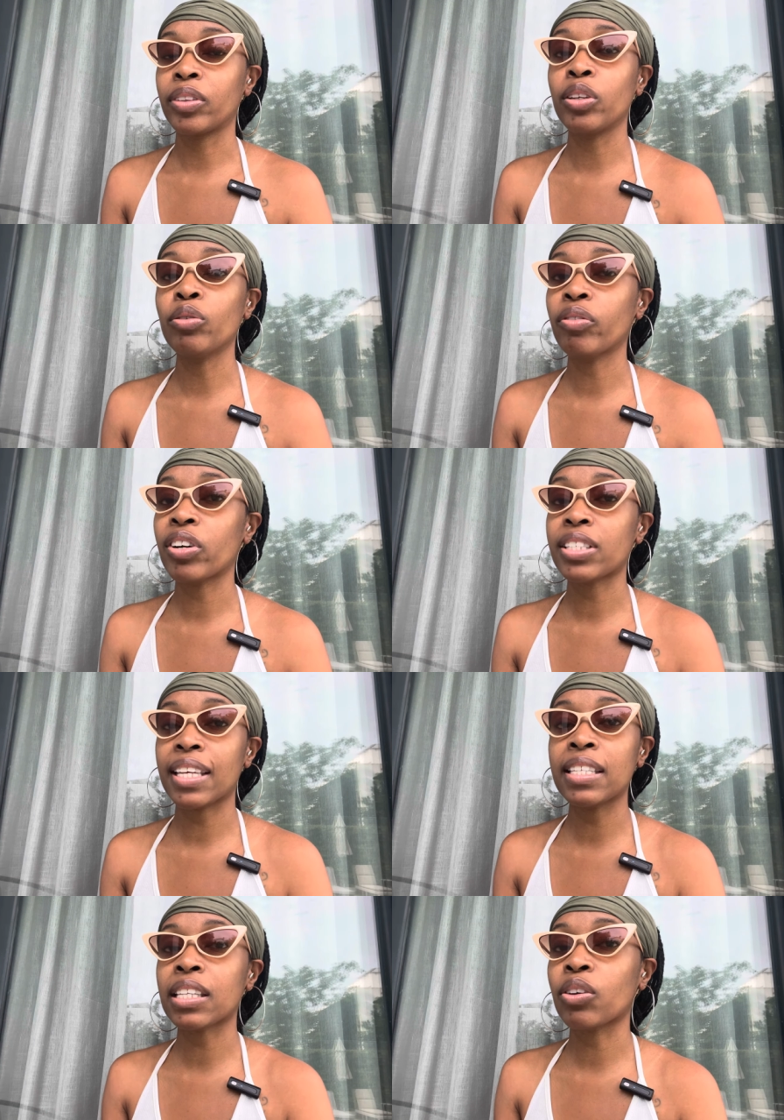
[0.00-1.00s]
the universe
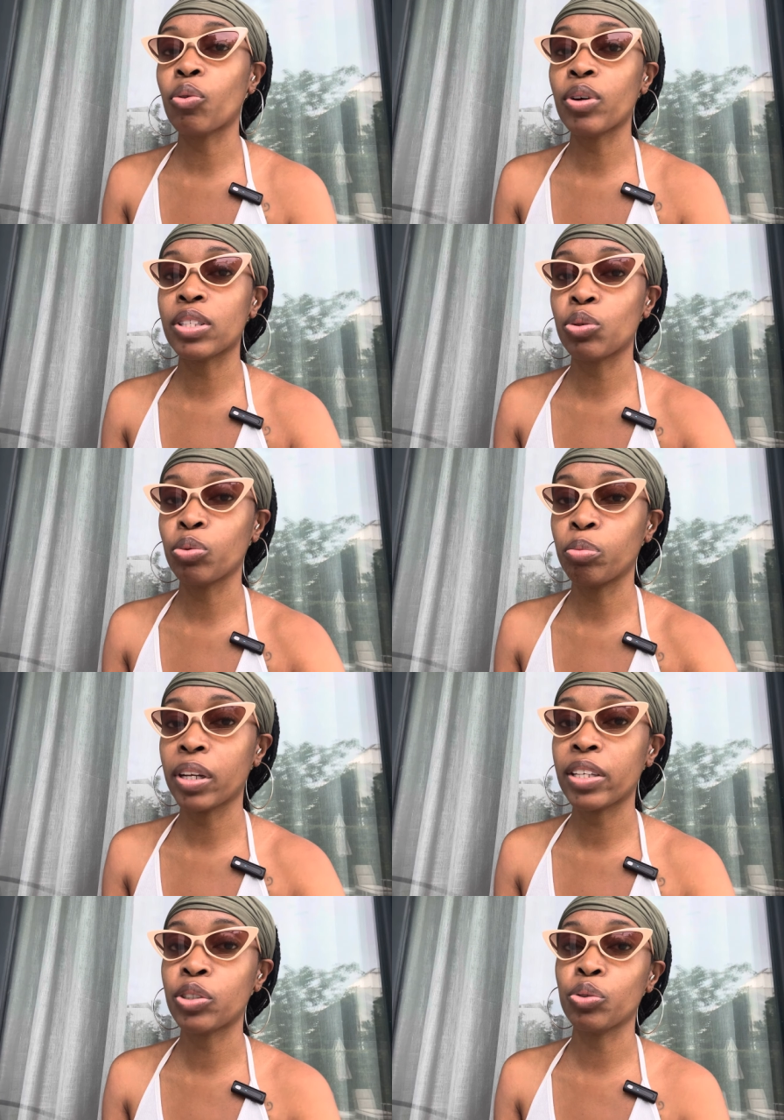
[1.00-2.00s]
isn't going to
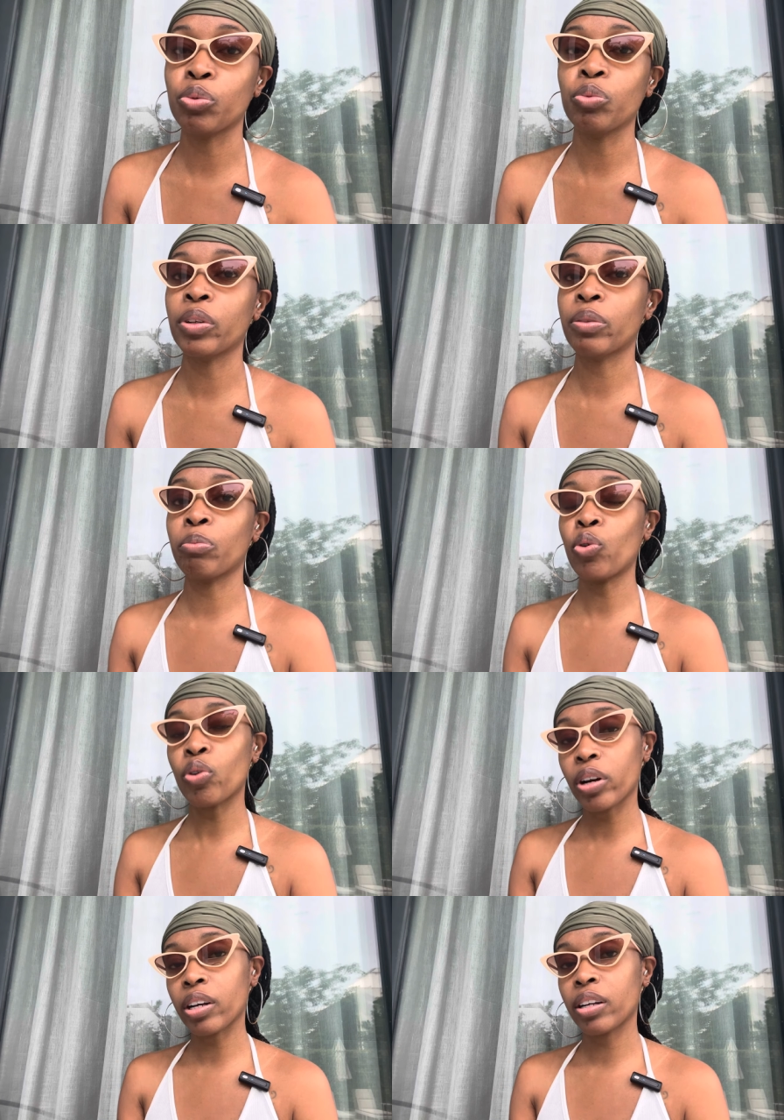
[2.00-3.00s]
bless you with more.